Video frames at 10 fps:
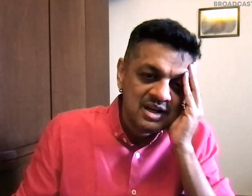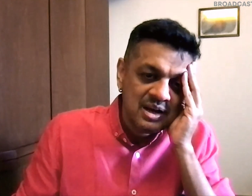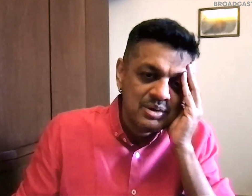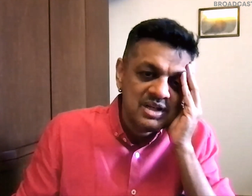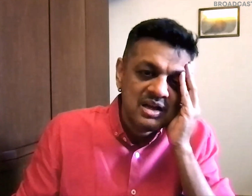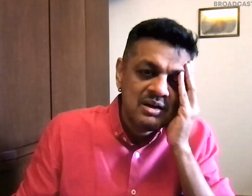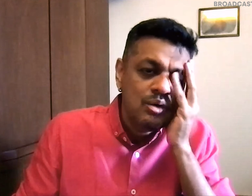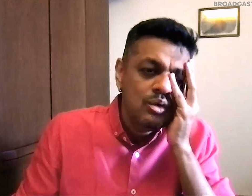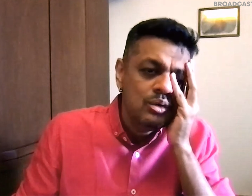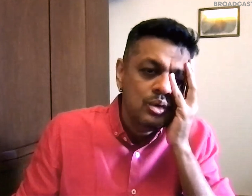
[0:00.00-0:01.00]
And I was like,
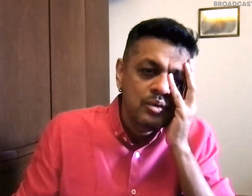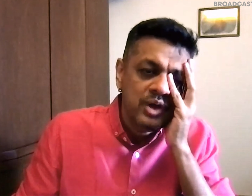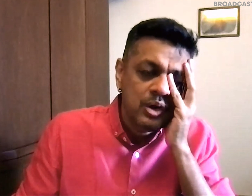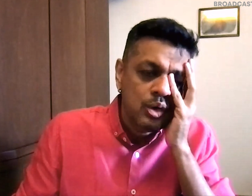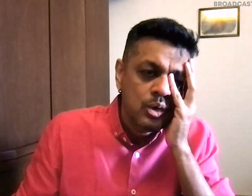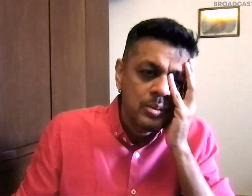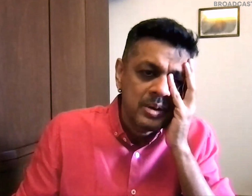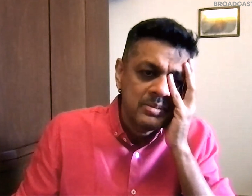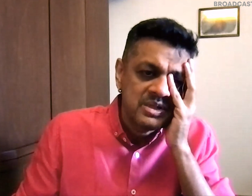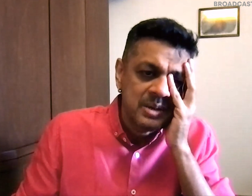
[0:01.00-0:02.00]
oh no, we are not going to
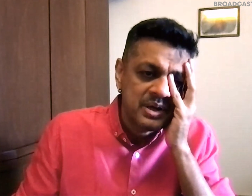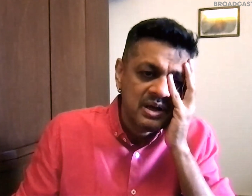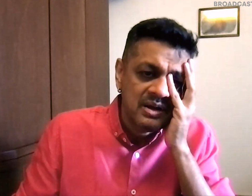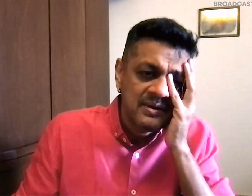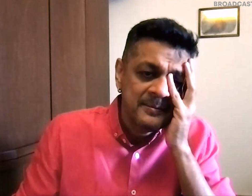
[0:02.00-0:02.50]
become Sept again.